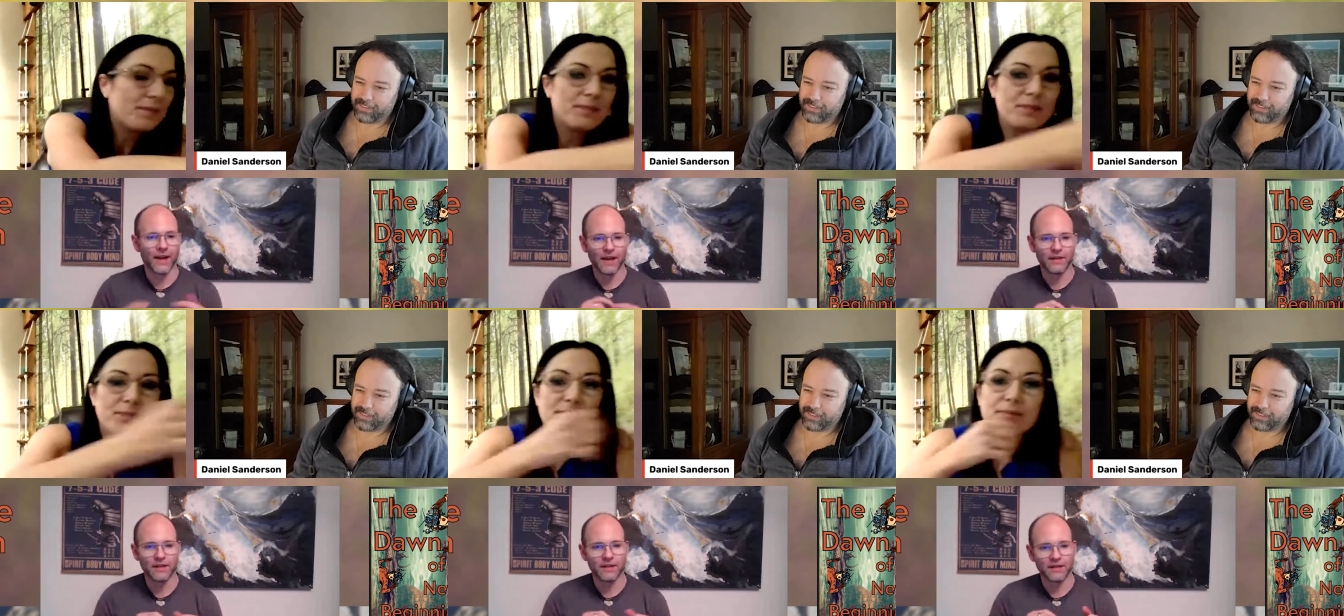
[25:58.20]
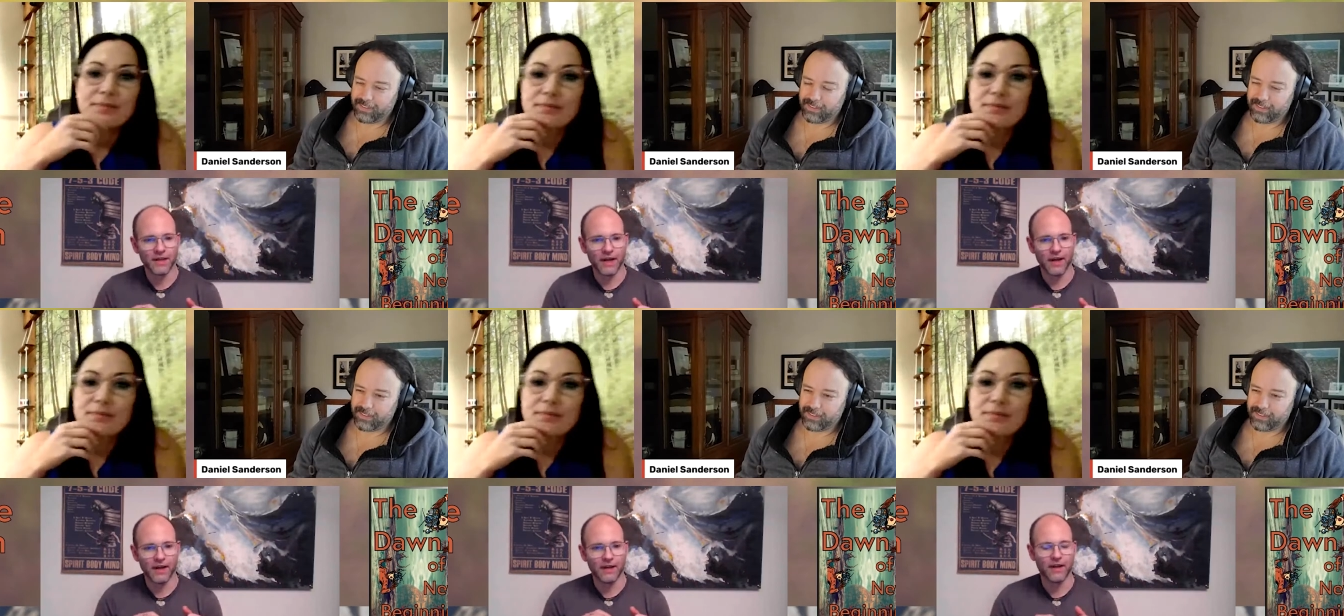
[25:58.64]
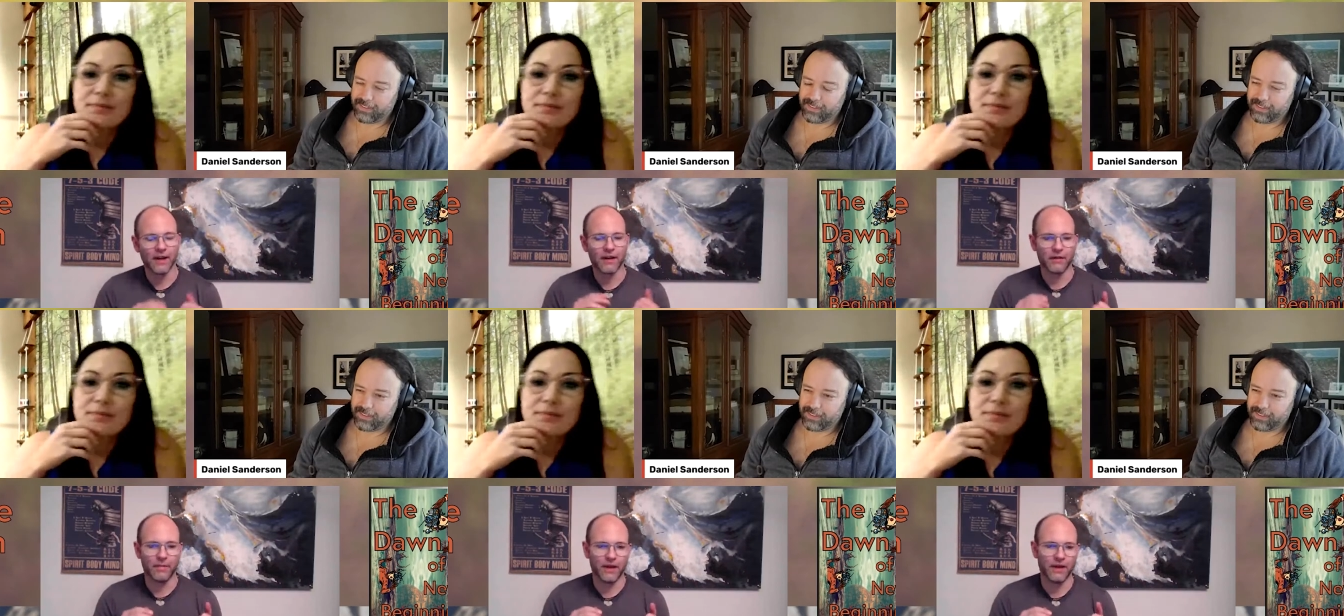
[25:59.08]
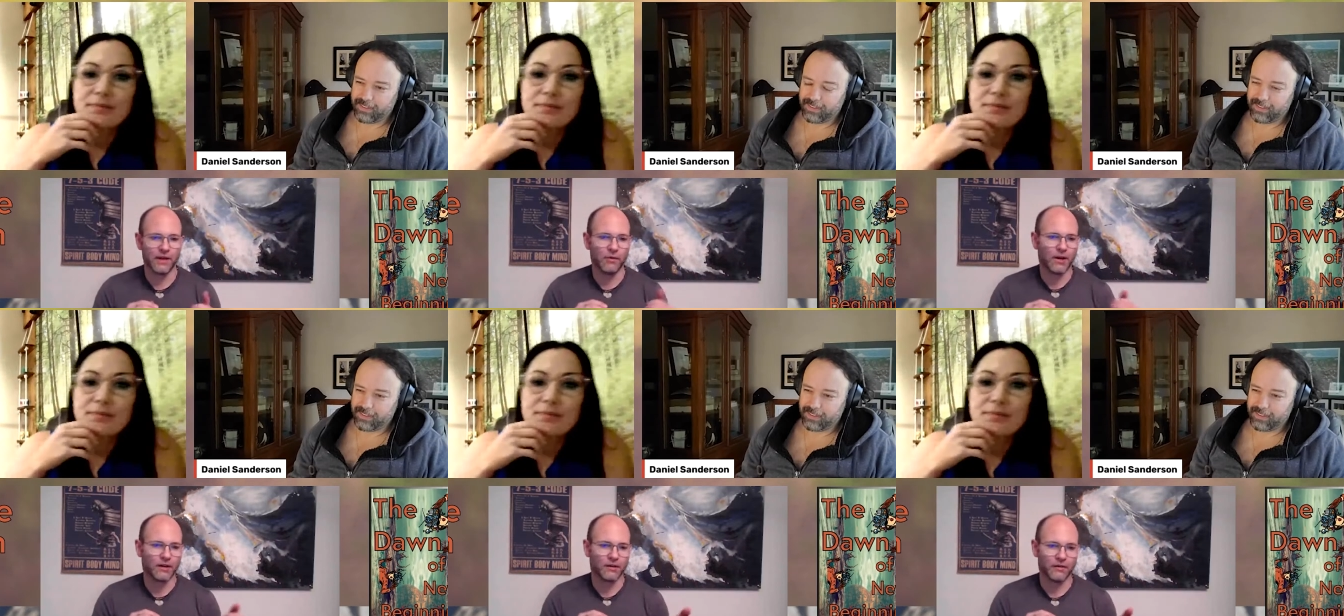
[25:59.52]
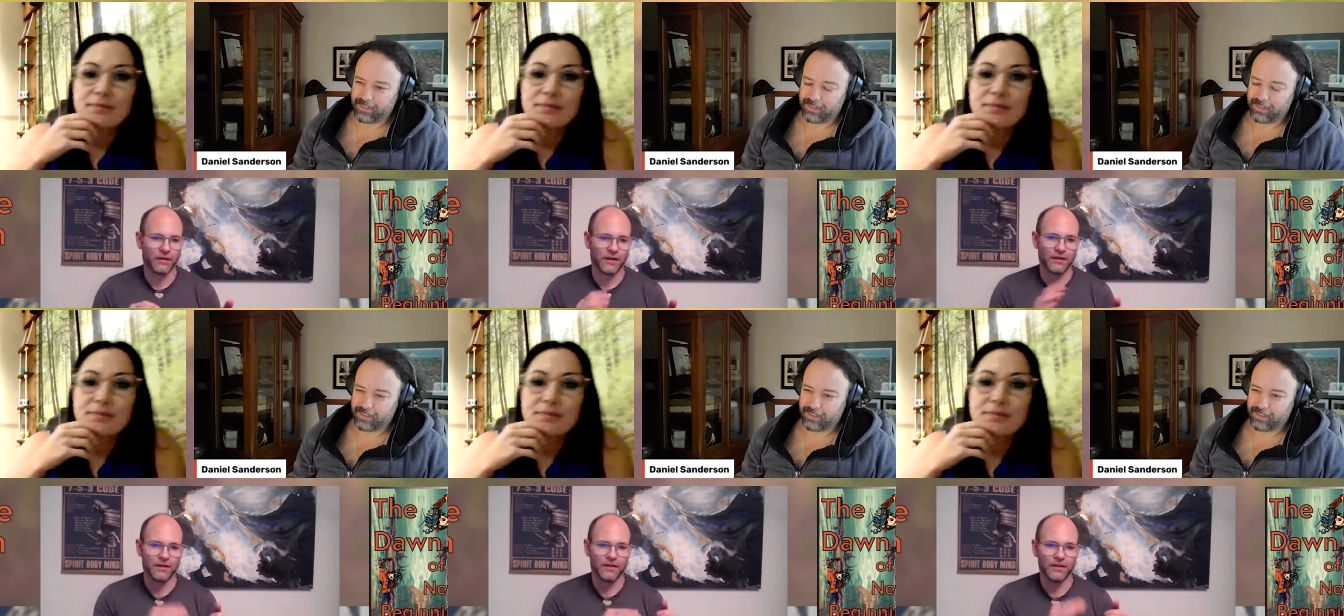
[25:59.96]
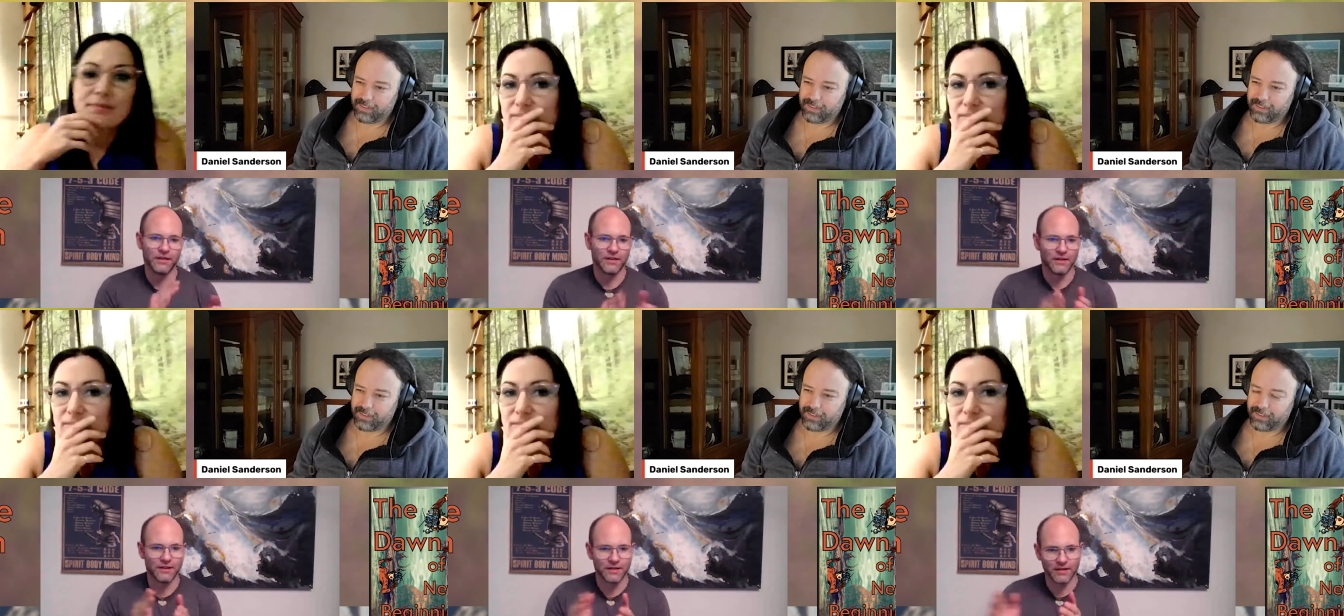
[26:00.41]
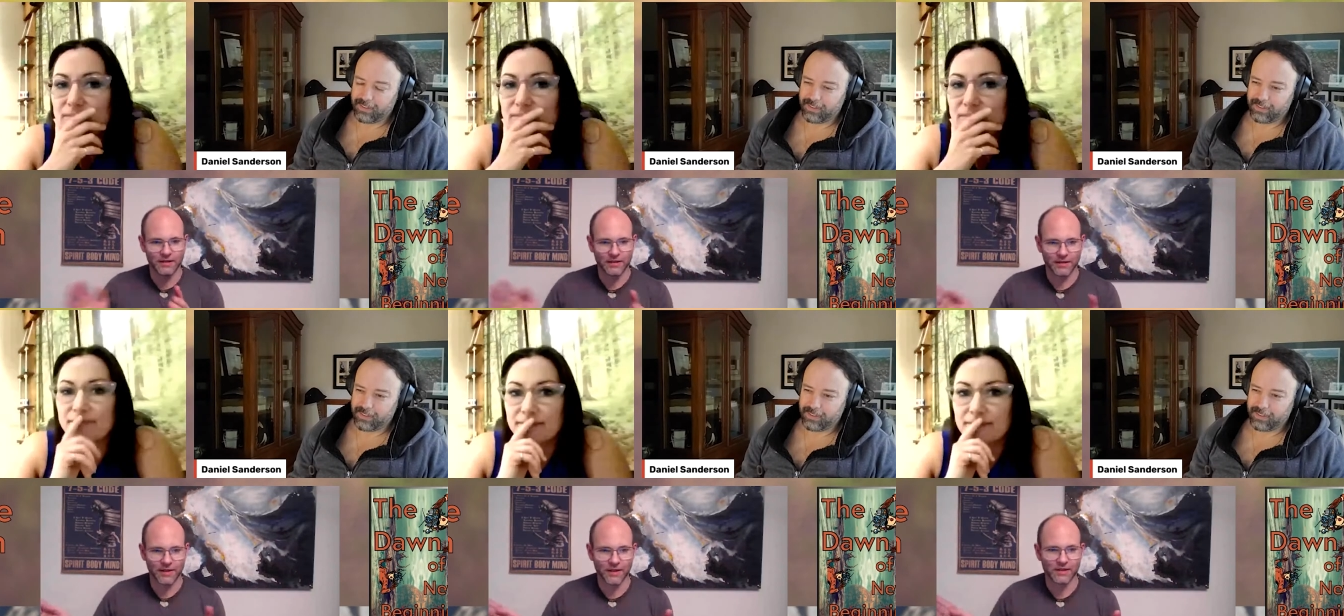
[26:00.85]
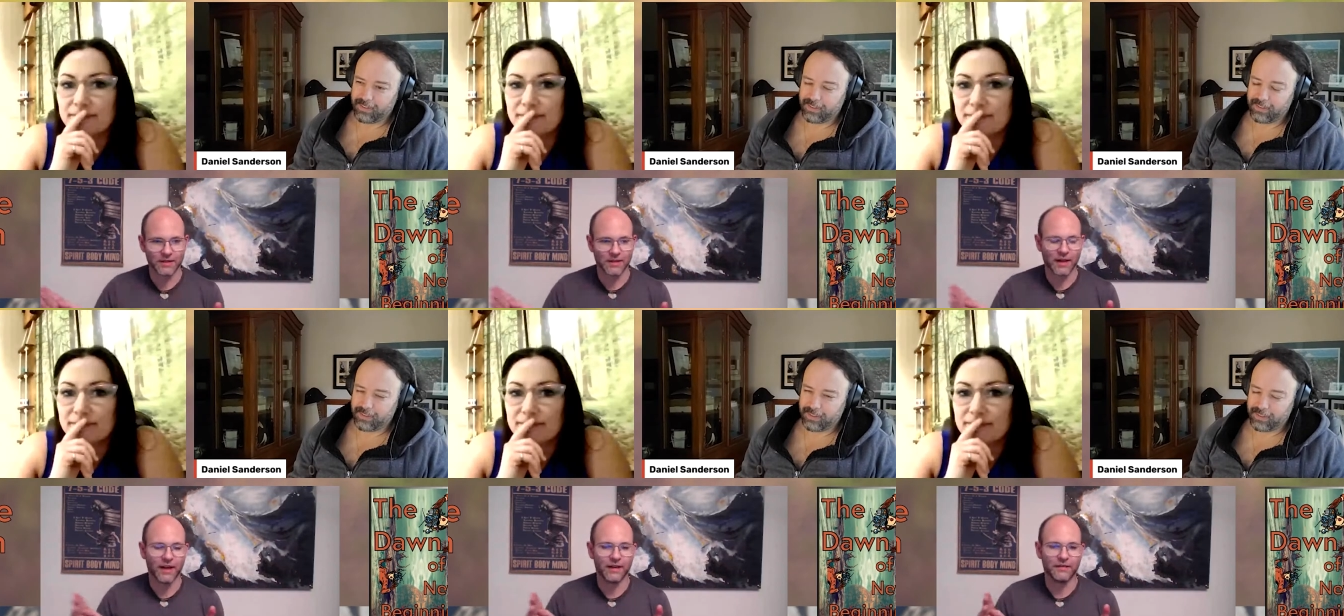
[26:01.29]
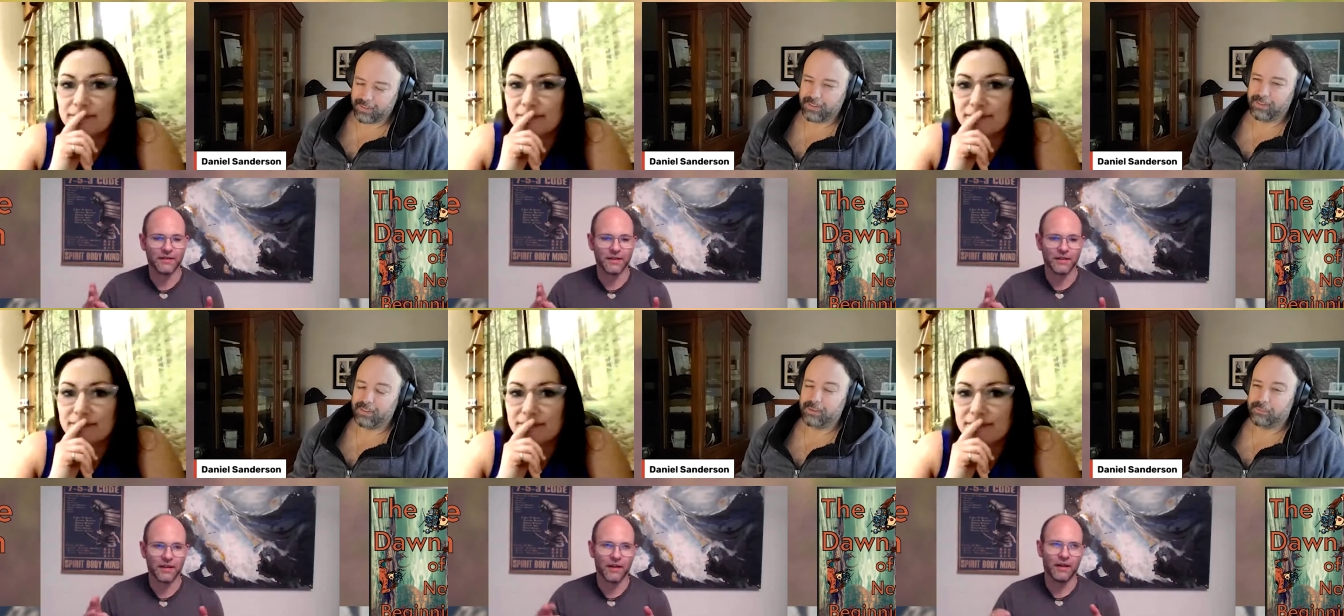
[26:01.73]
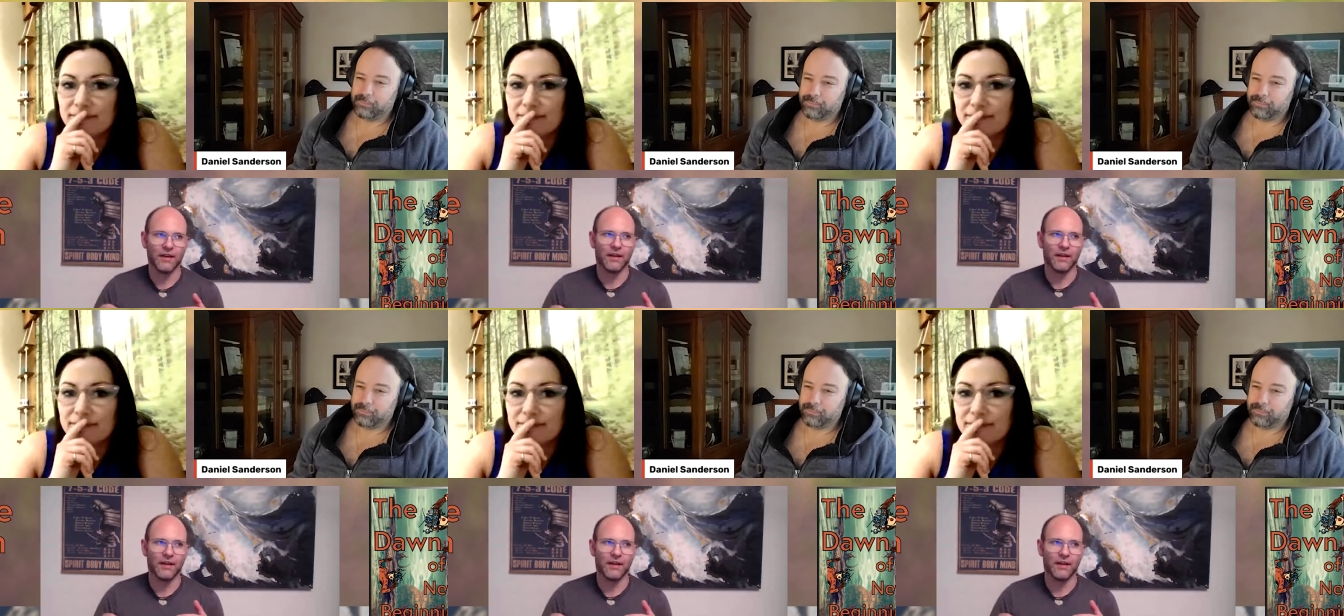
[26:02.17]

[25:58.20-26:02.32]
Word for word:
Speaker 1: I can't just say he got out of bed, he walked over there, then this, this, this, and this. I have to